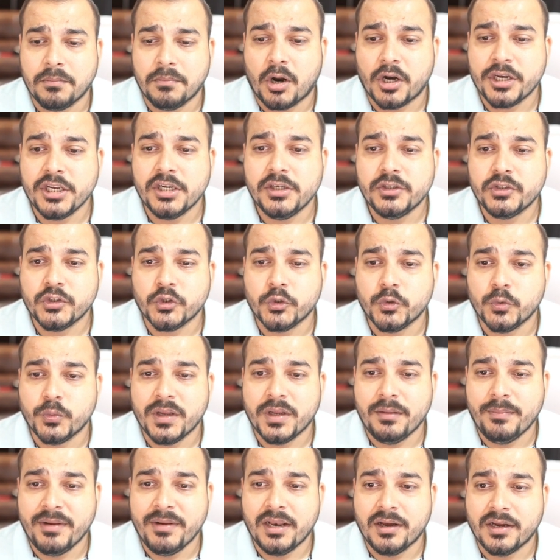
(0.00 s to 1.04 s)
the module two,
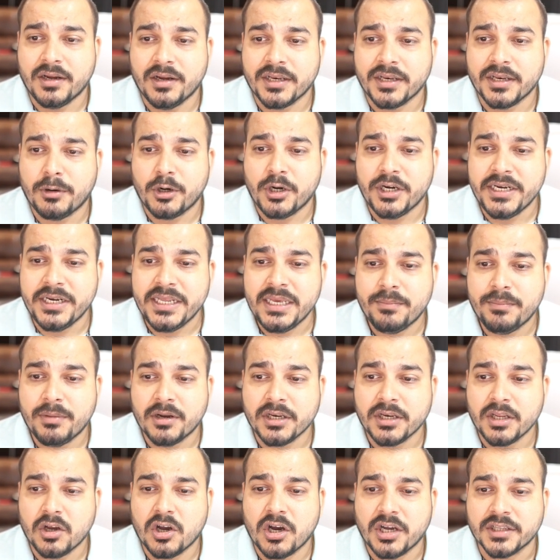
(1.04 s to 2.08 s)
we'll be learning about deep
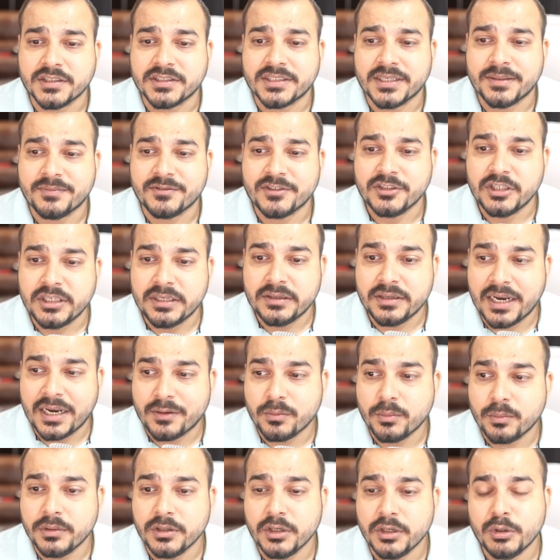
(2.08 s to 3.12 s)
learning concepts,
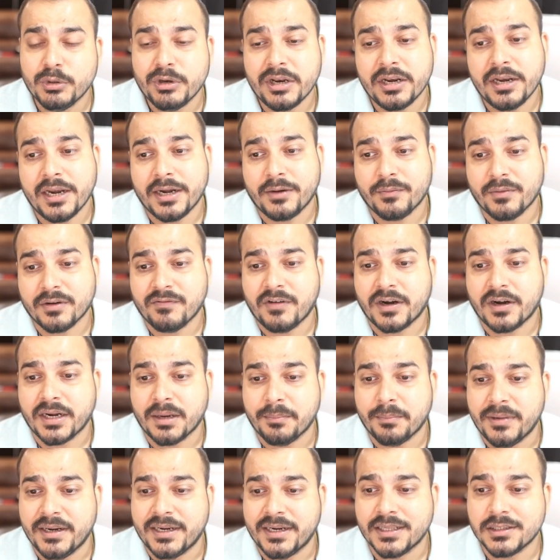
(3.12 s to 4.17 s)
net neural network
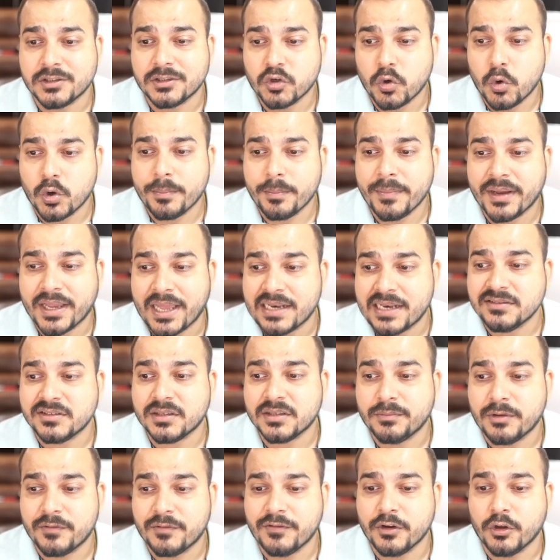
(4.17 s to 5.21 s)
fundamentals, core
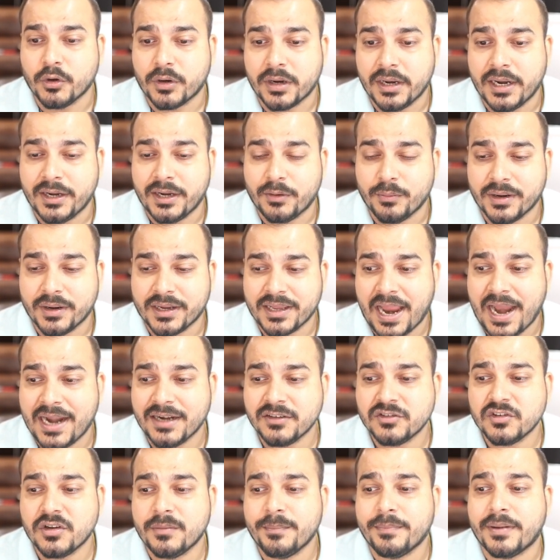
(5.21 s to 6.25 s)
mechanism of neural network,
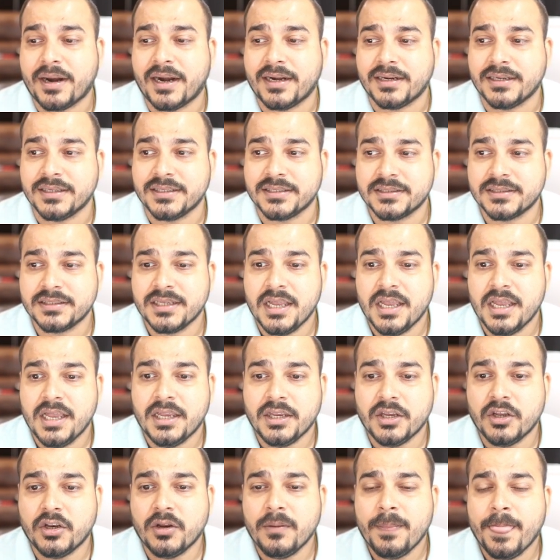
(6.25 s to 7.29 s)
hands-on practice,
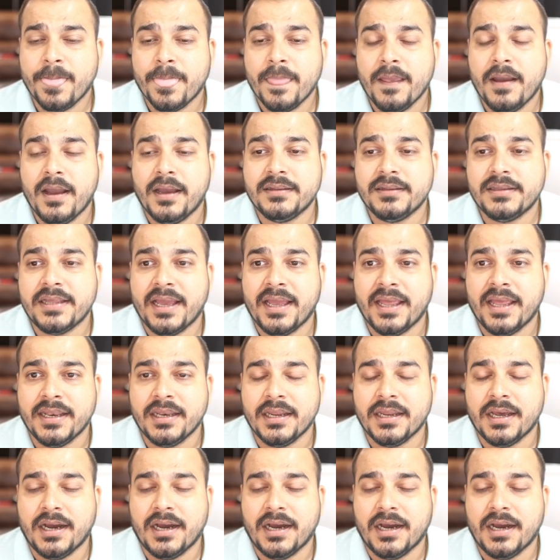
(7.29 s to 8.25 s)
you know. Then